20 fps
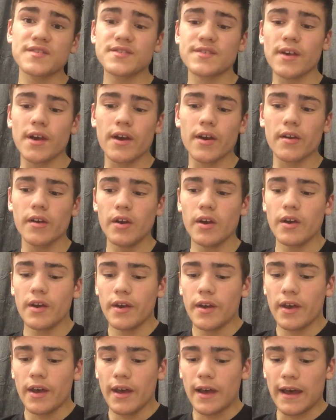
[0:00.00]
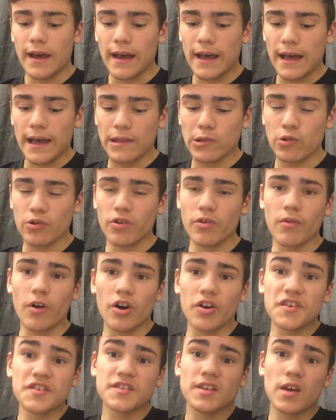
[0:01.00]
So look,
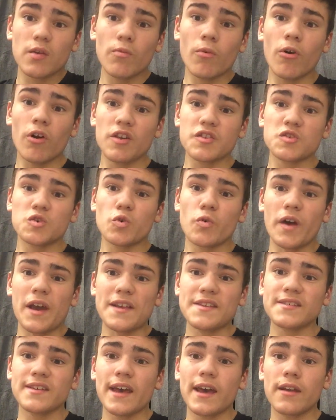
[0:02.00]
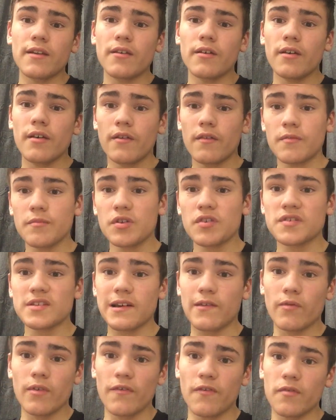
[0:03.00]
honestly, well done to Queensland from a New
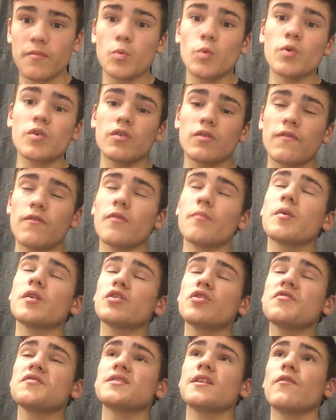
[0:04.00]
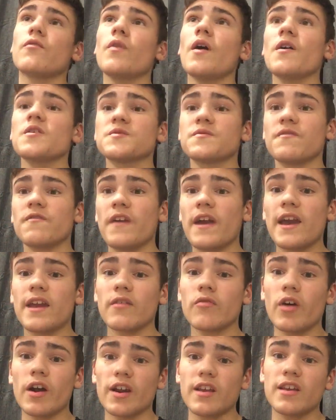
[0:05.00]
South Wales
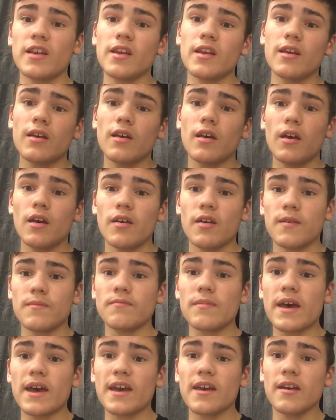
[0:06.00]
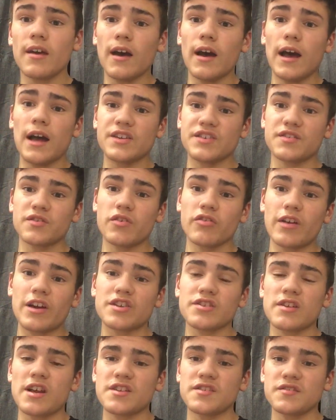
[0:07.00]
fan right here in me. Just
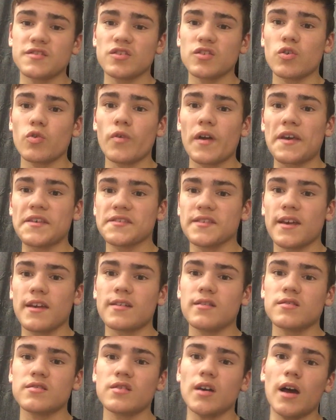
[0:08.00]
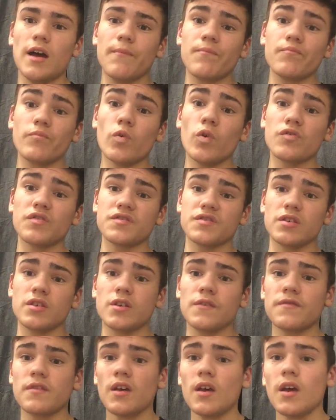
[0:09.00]
congratulations to Queensland. Well
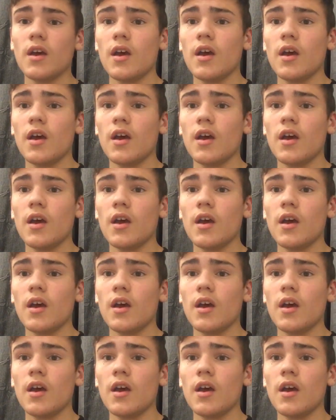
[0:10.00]
deserved.